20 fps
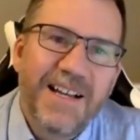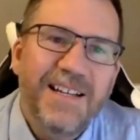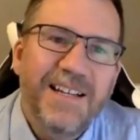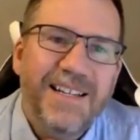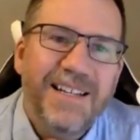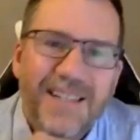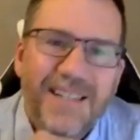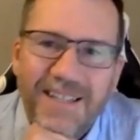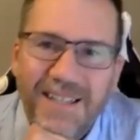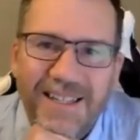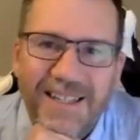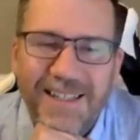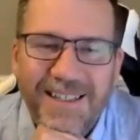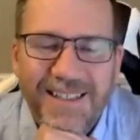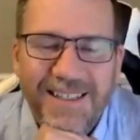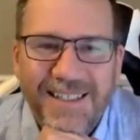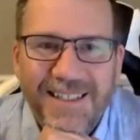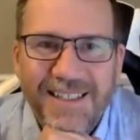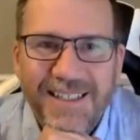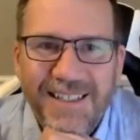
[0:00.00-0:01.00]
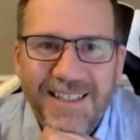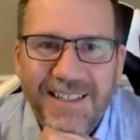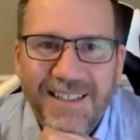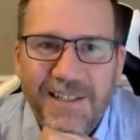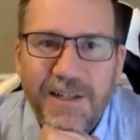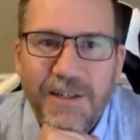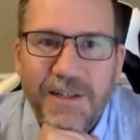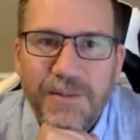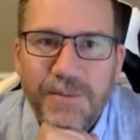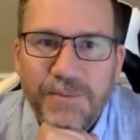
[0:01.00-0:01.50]

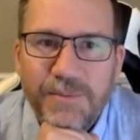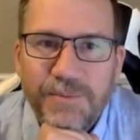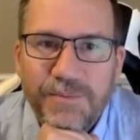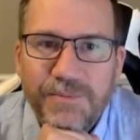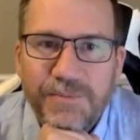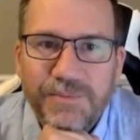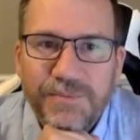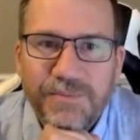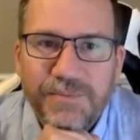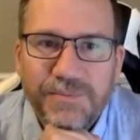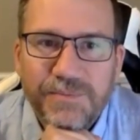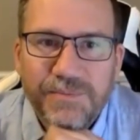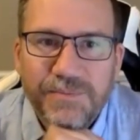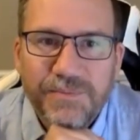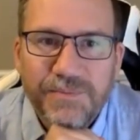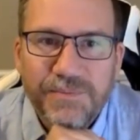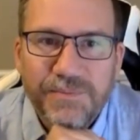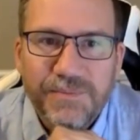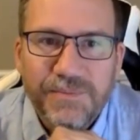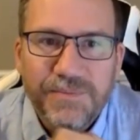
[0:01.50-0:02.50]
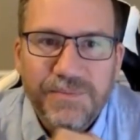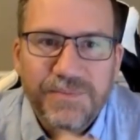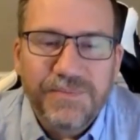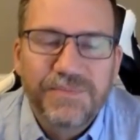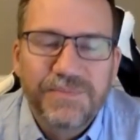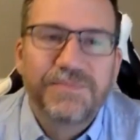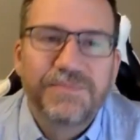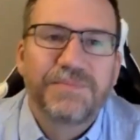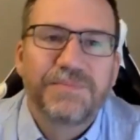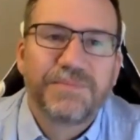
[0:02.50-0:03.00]

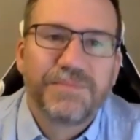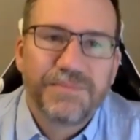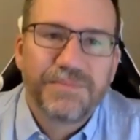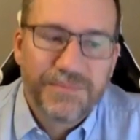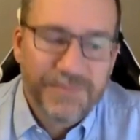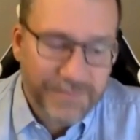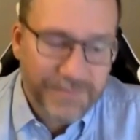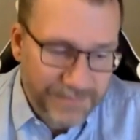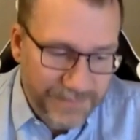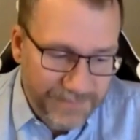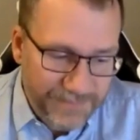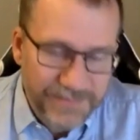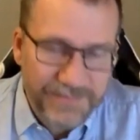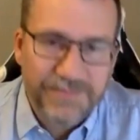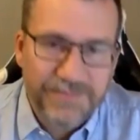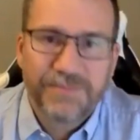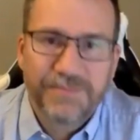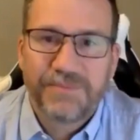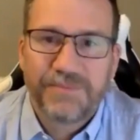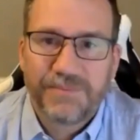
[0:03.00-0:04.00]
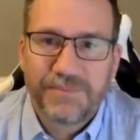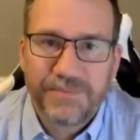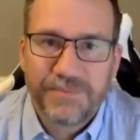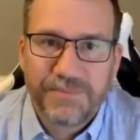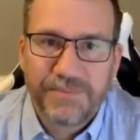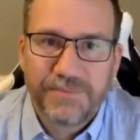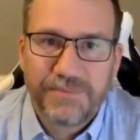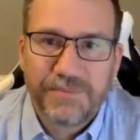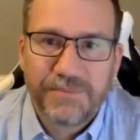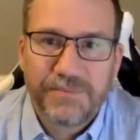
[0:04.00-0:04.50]

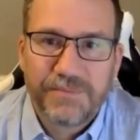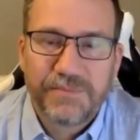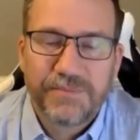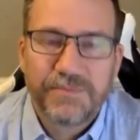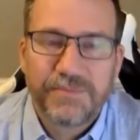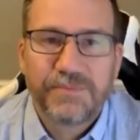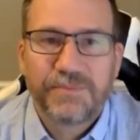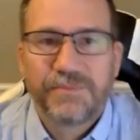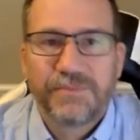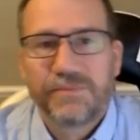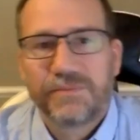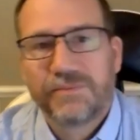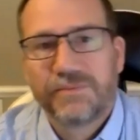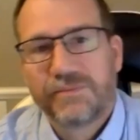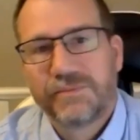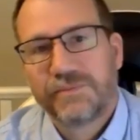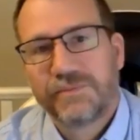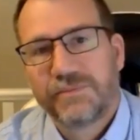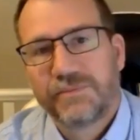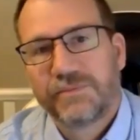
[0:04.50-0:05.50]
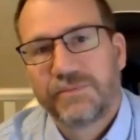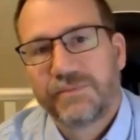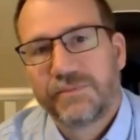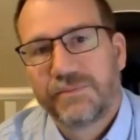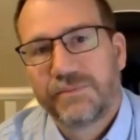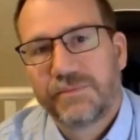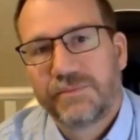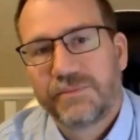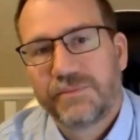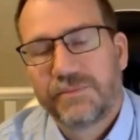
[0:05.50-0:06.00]

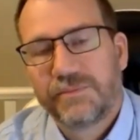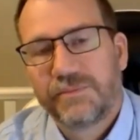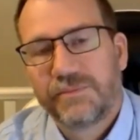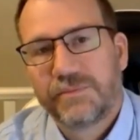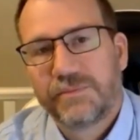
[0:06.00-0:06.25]
The person shown says nothing.